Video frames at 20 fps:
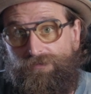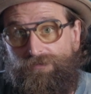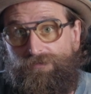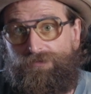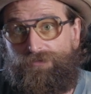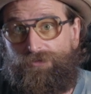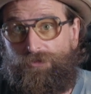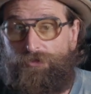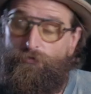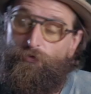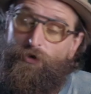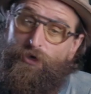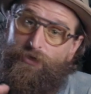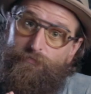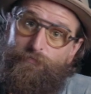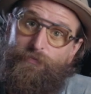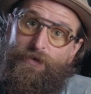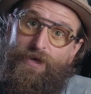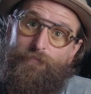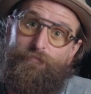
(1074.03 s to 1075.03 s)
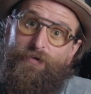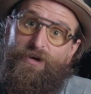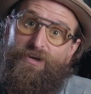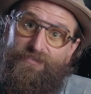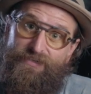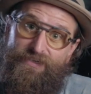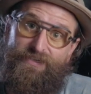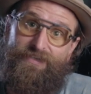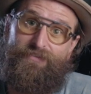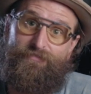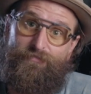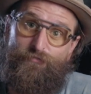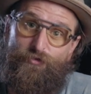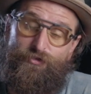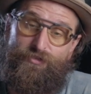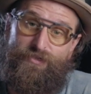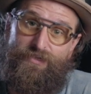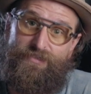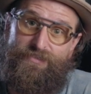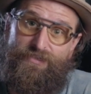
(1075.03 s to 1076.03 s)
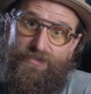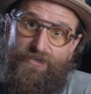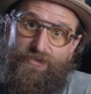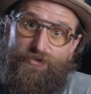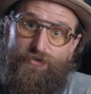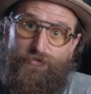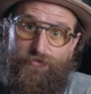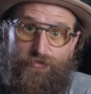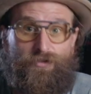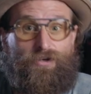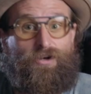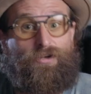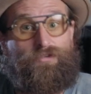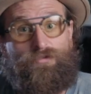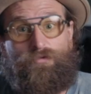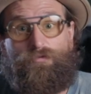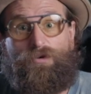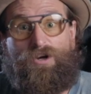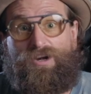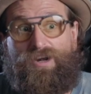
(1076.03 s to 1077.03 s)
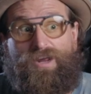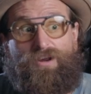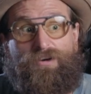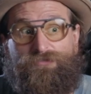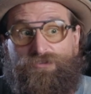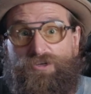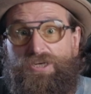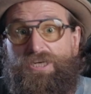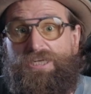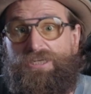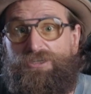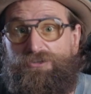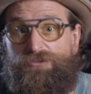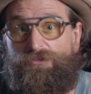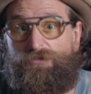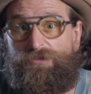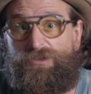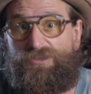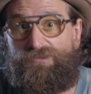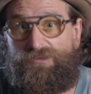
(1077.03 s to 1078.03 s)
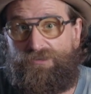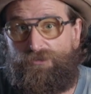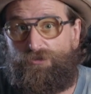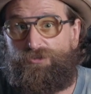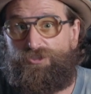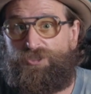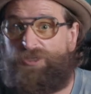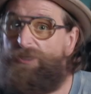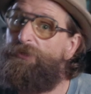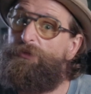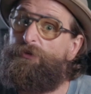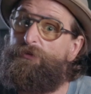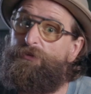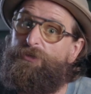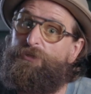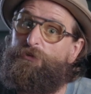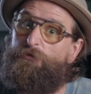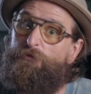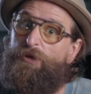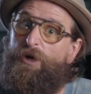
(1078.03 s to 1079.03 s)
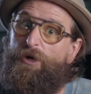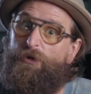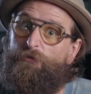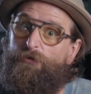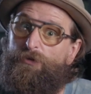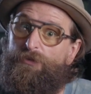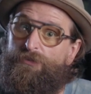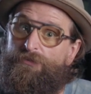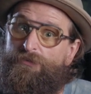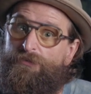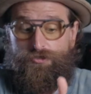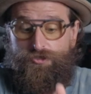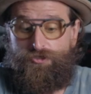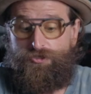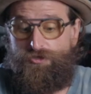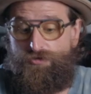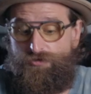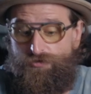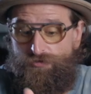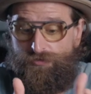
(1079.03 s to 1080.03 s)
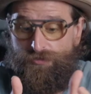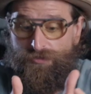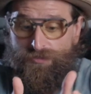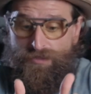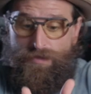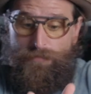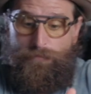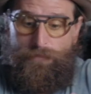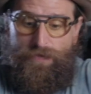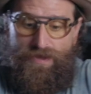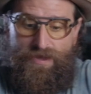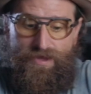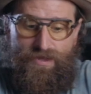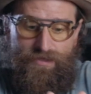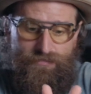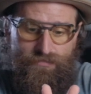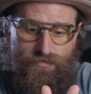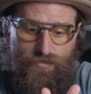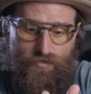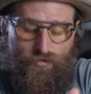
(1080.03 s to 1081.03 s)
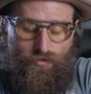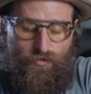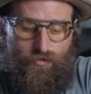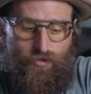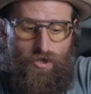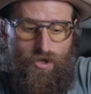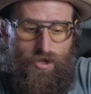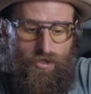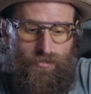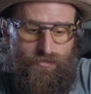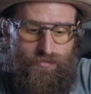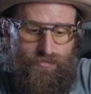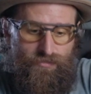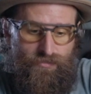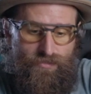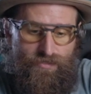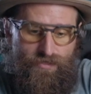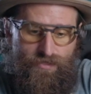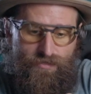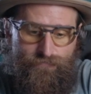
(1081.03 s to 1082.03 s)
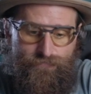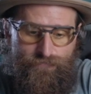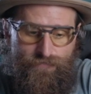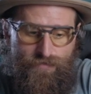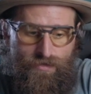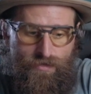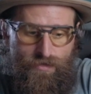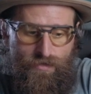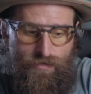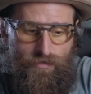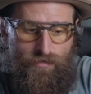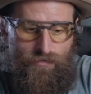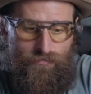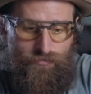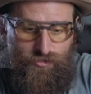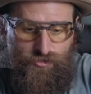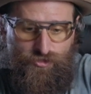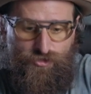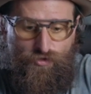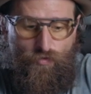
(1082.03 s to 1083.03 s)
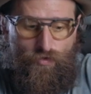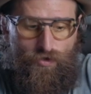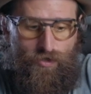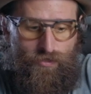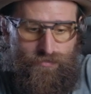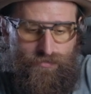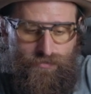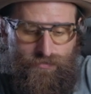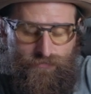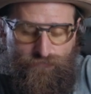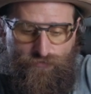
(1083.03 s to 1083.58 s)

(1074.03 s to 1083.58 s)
So you wear it to bed, but it's like worst case scenario, you could also wear it out if you need to, and it's a little chillier than you thought it was. Shoes, pants, long sleeve, shorts